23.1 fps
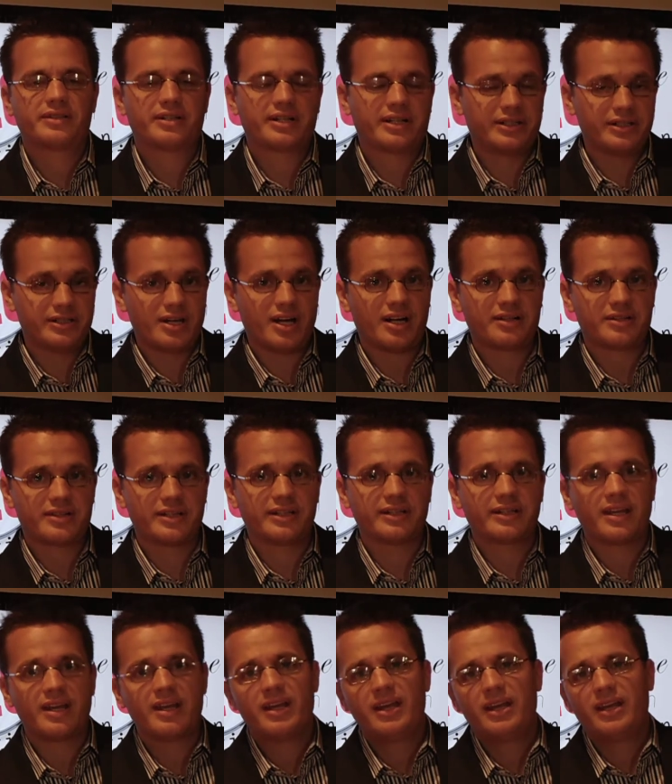conducted.
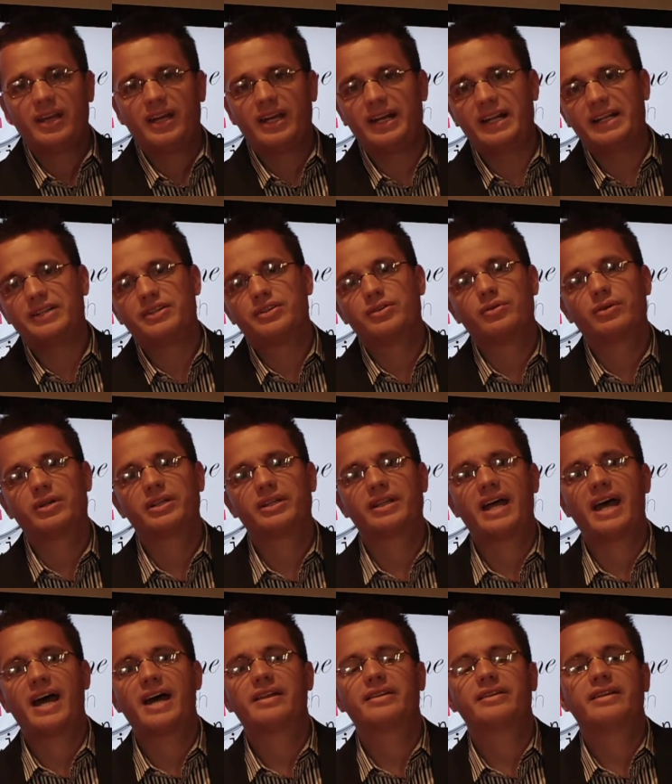And in doing
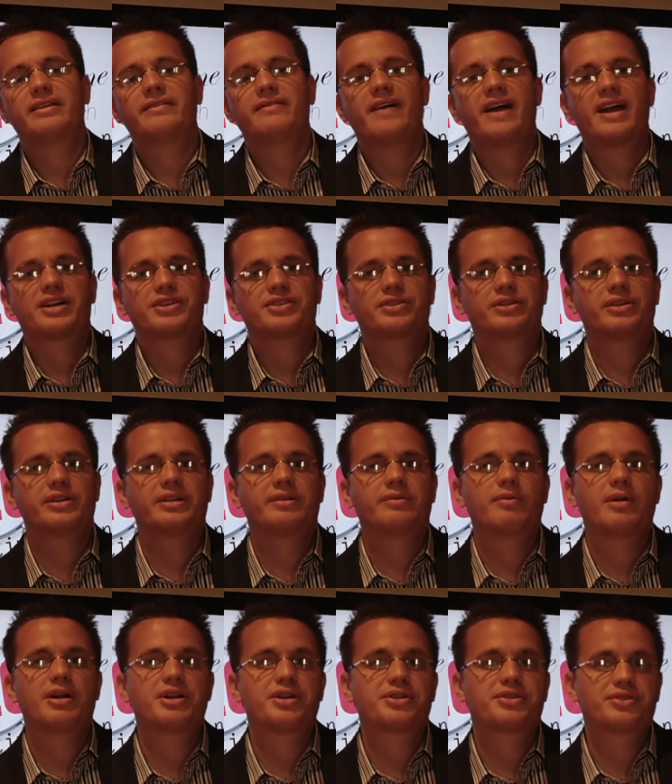that, they've actually
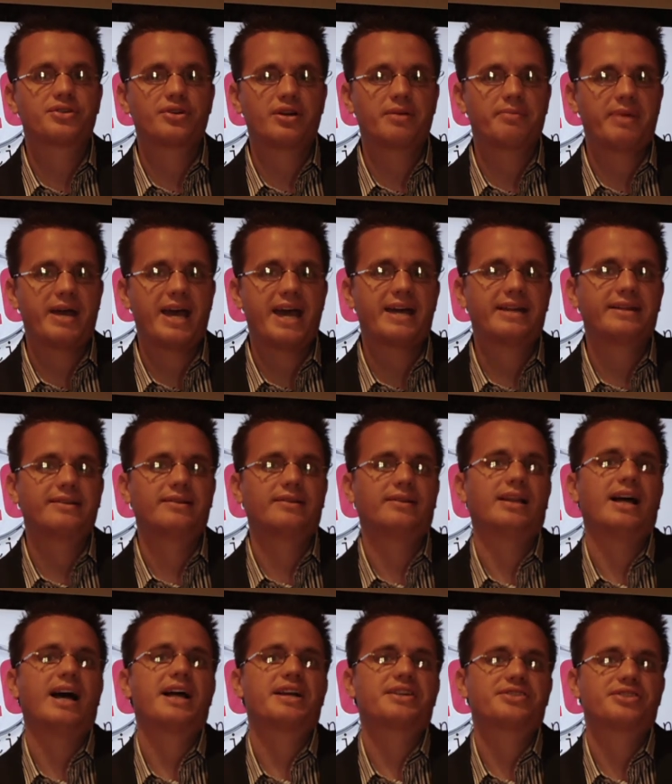registered a patent
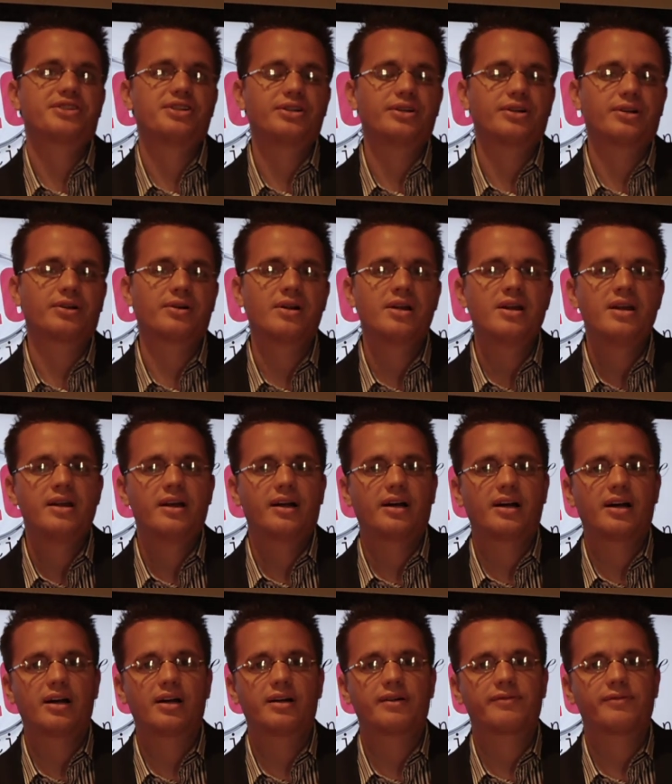last year
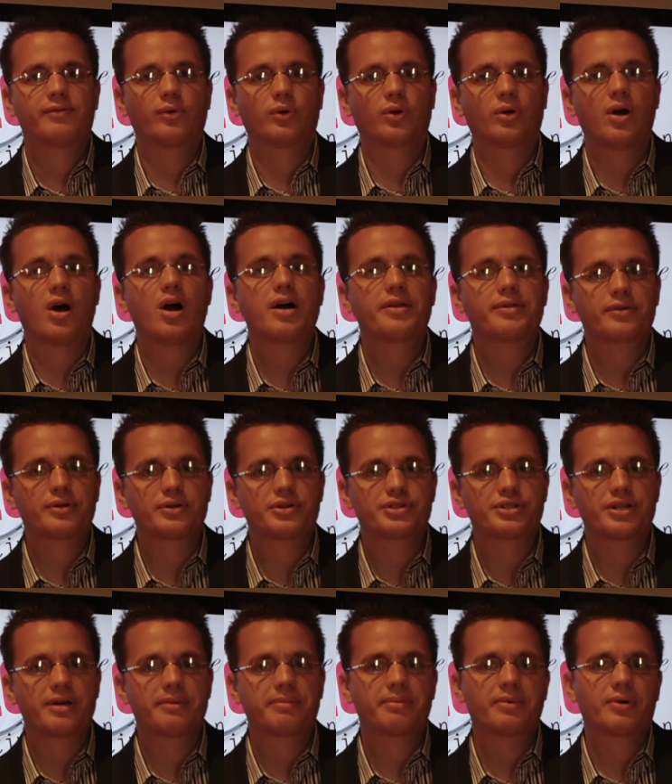uh, for
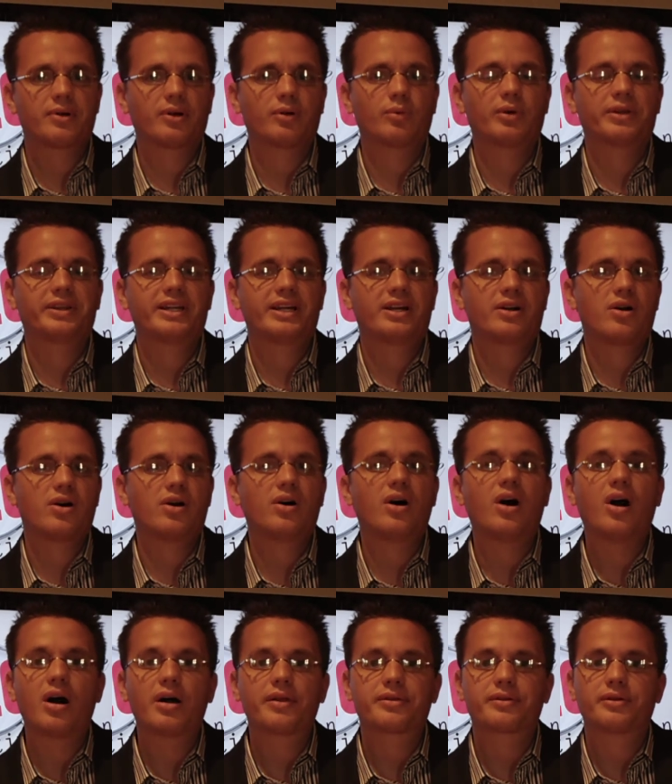authorship, or what they call
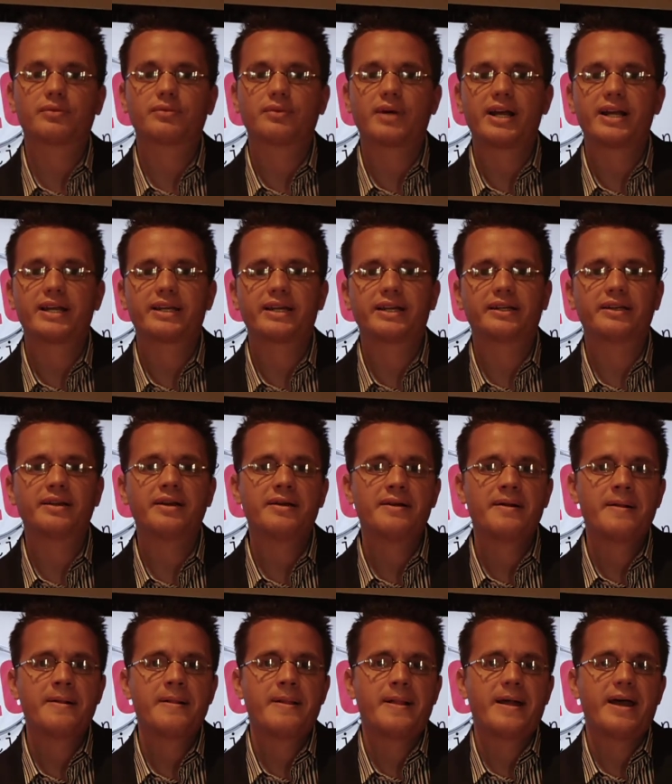author ranking.
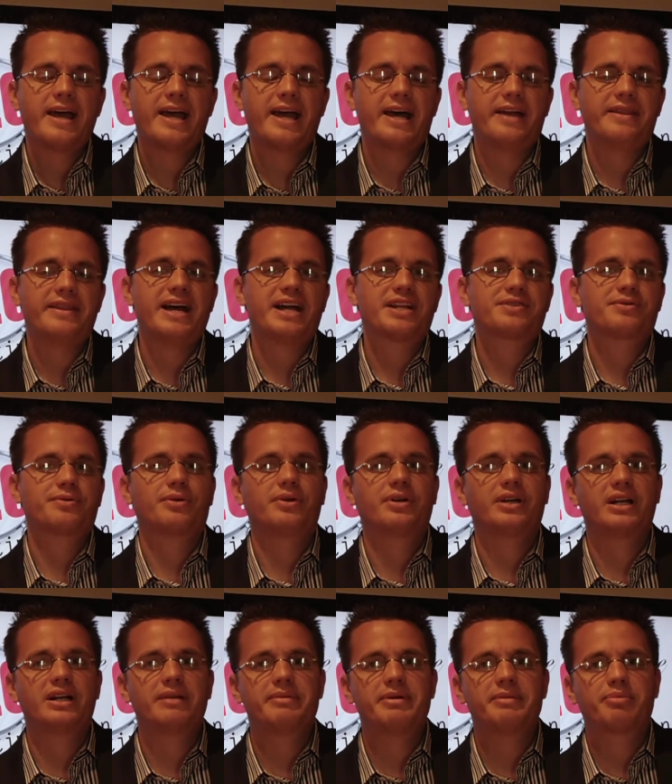And that's really
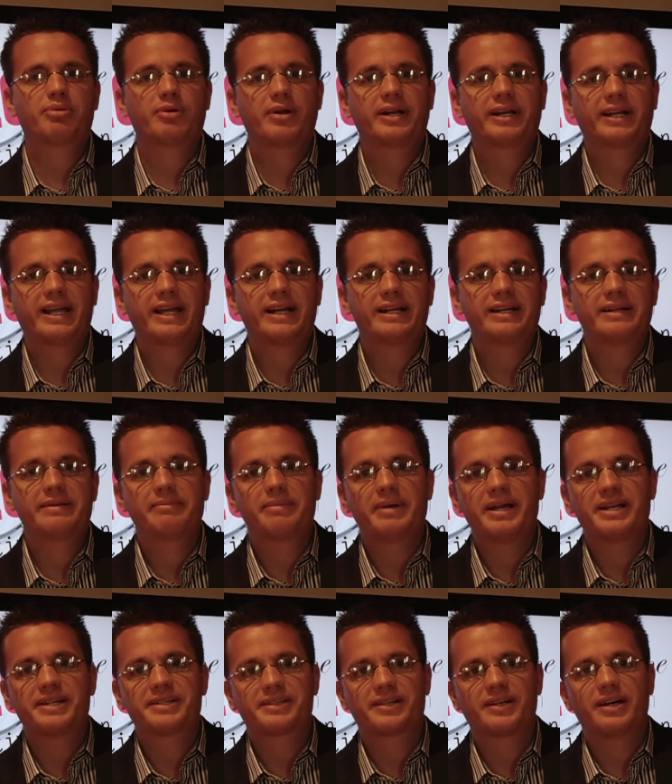going to be predicated and
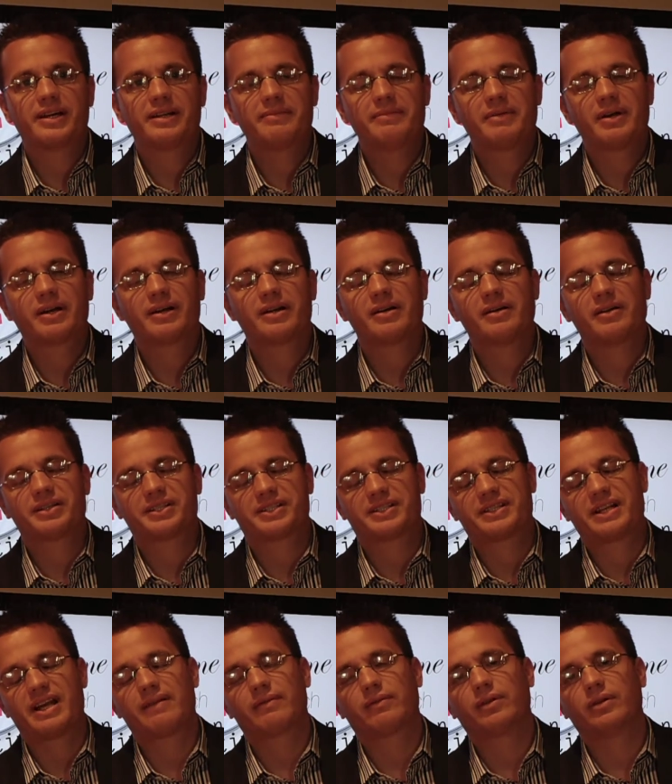based on uh,
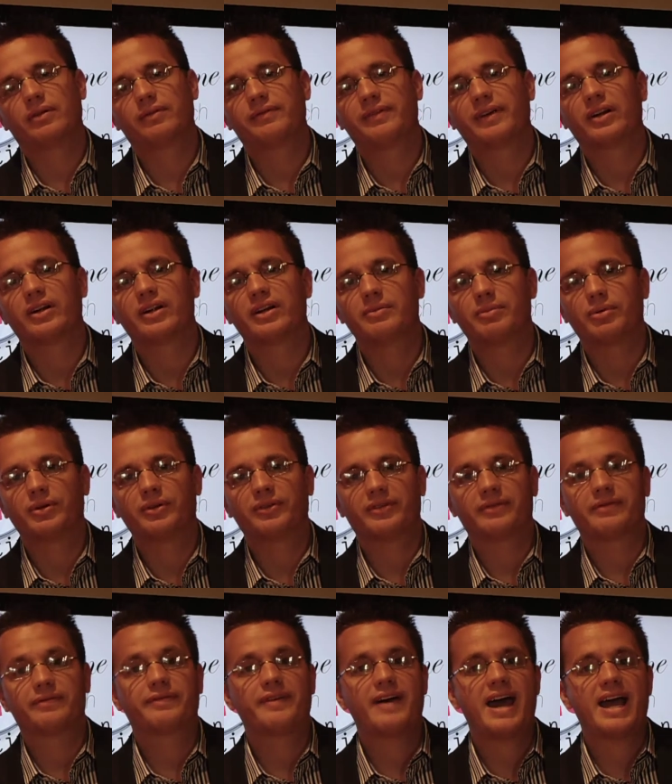several variables
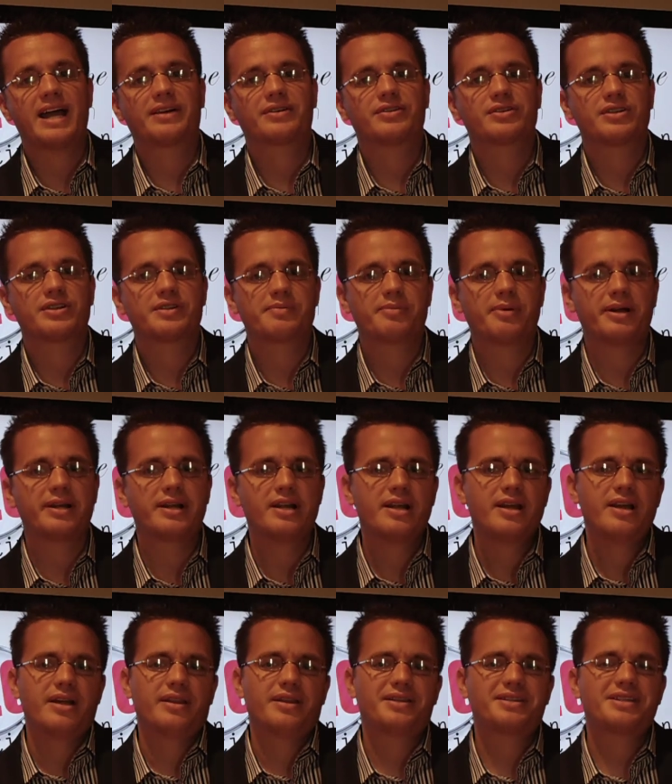and factors, but
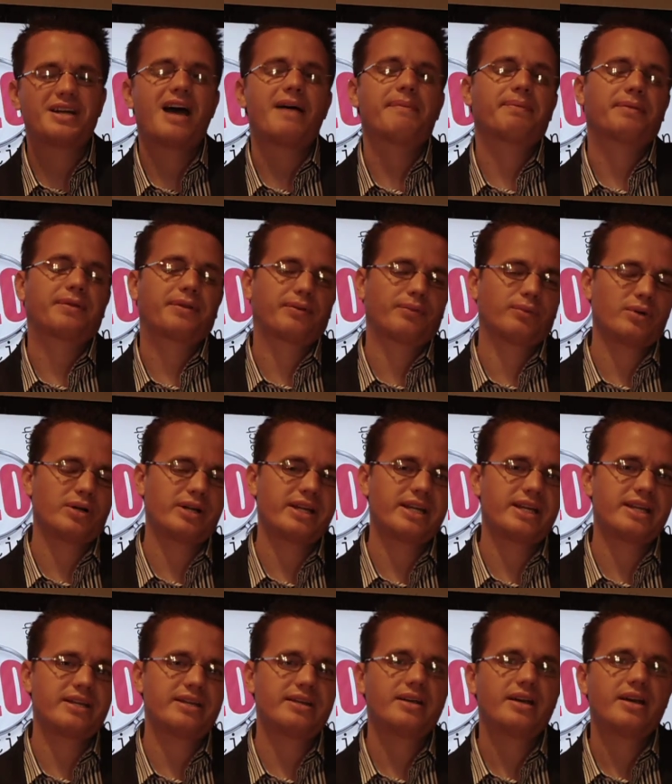the top
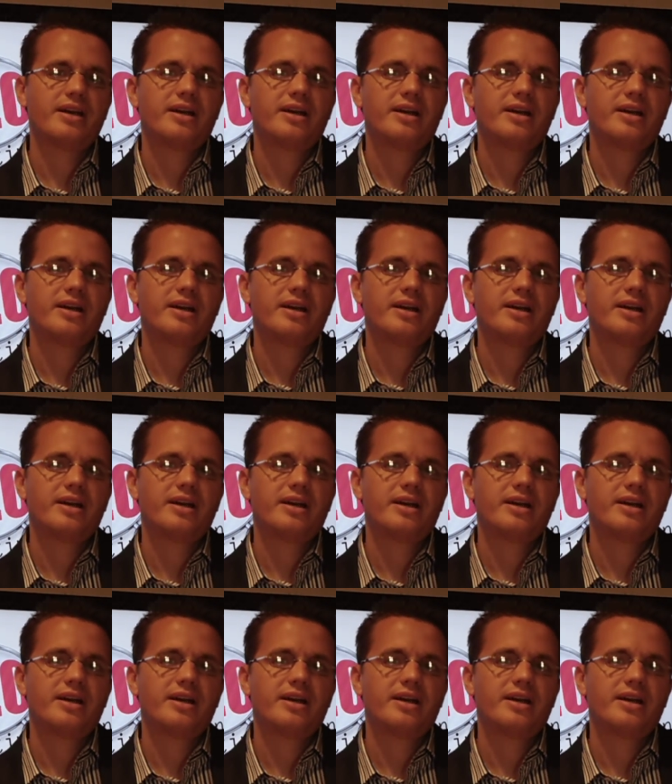three